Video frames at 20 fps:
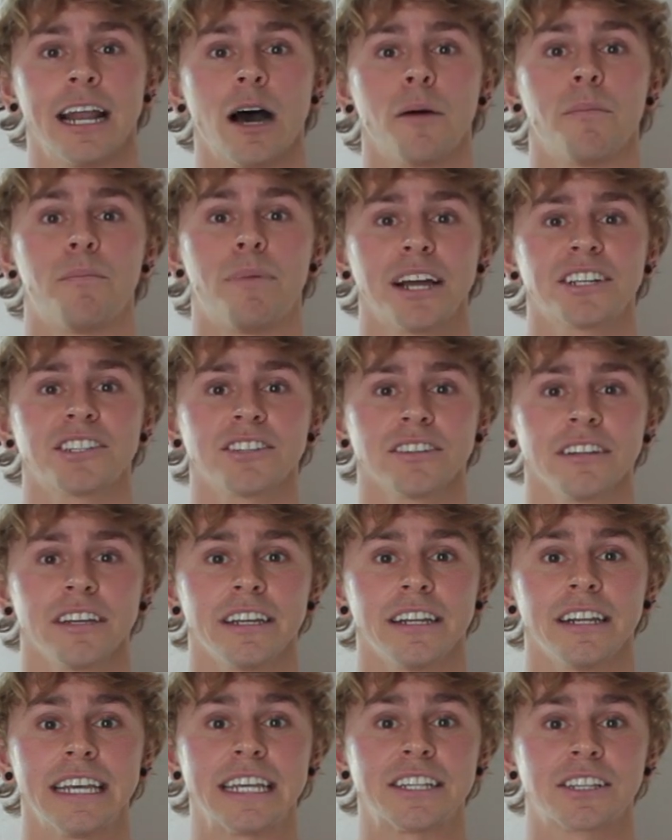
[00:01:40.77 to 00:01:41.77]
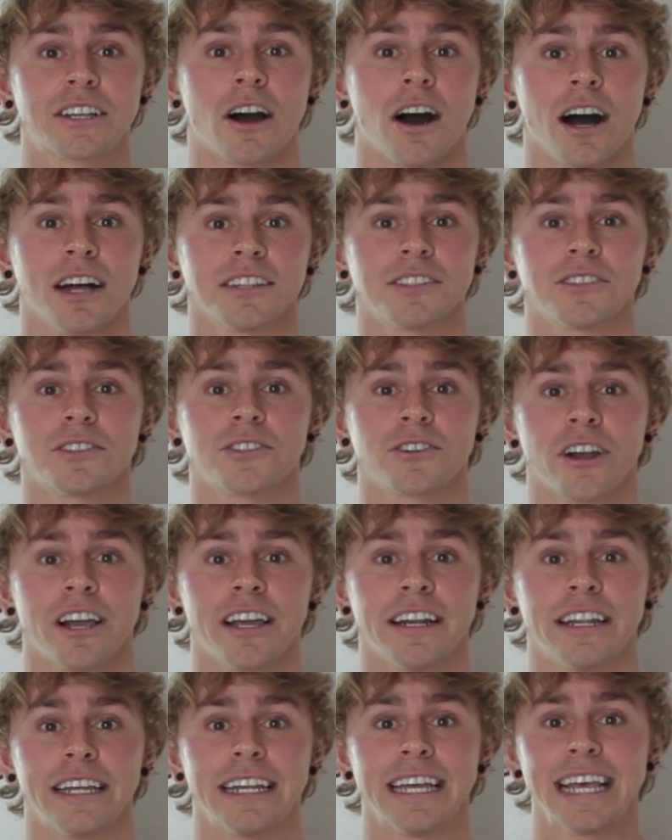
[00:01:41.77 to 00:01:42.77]
Now, betulin is
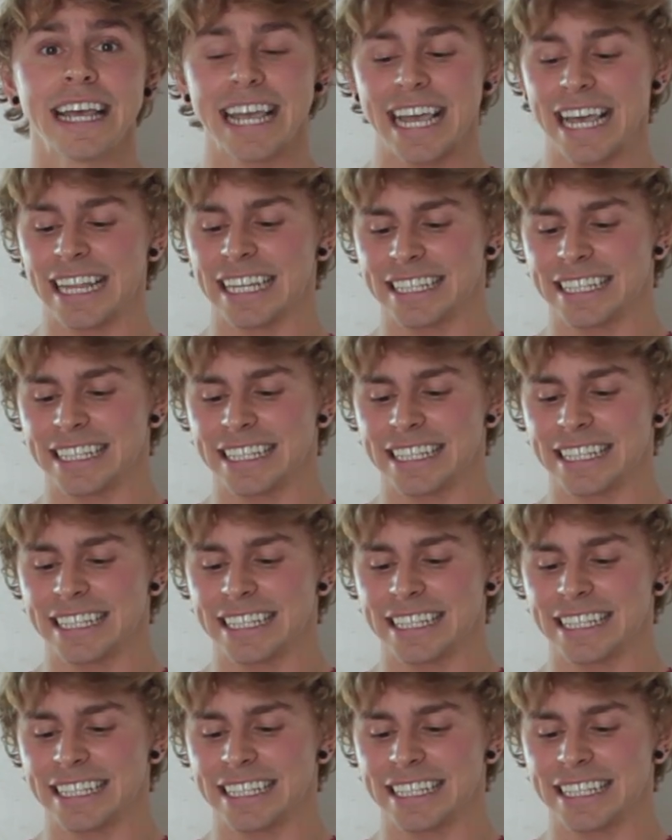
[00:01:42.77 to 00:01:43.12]
concentrated